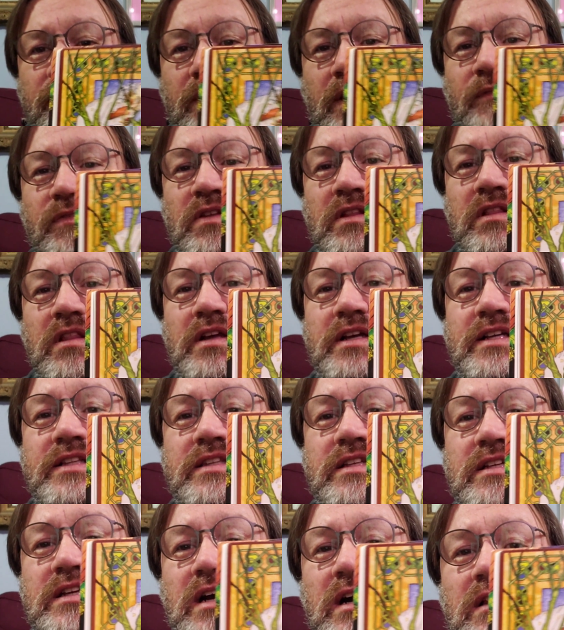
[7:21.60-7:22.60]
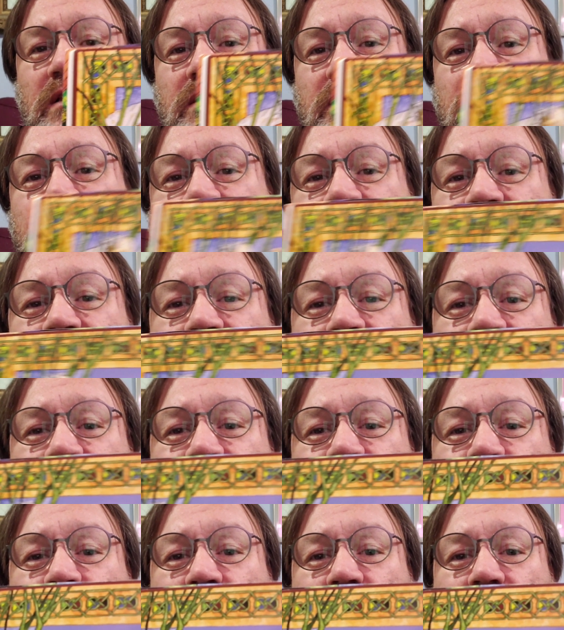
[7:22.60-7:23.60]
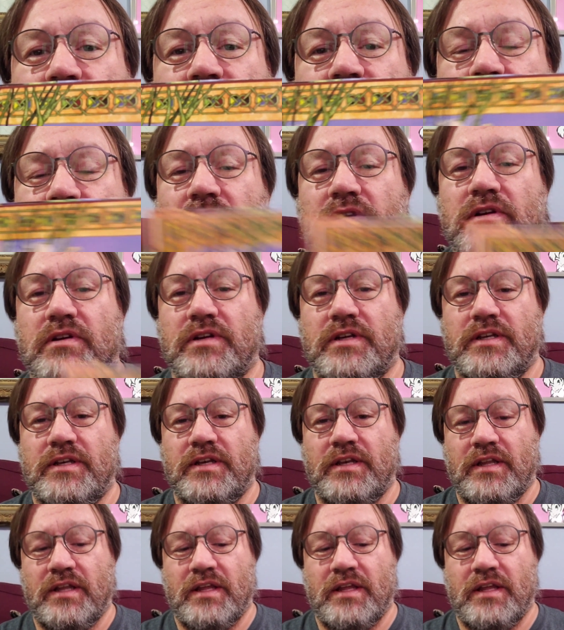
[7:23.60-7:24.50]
if you look at the colors and the border, and